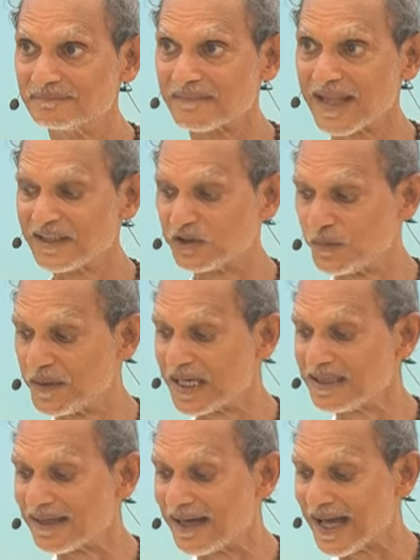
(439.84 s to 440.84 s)
As you
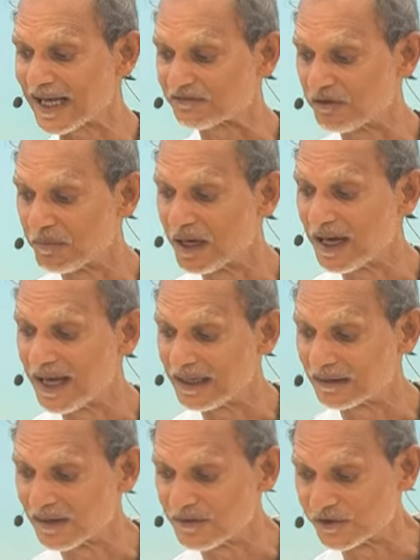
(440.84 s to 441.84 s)
begin to act from a
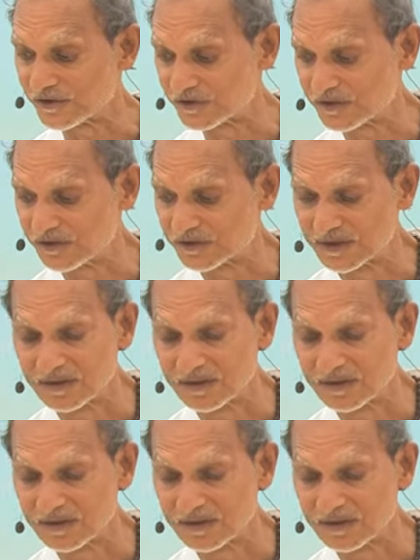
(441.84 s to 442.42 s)
higher consciousness,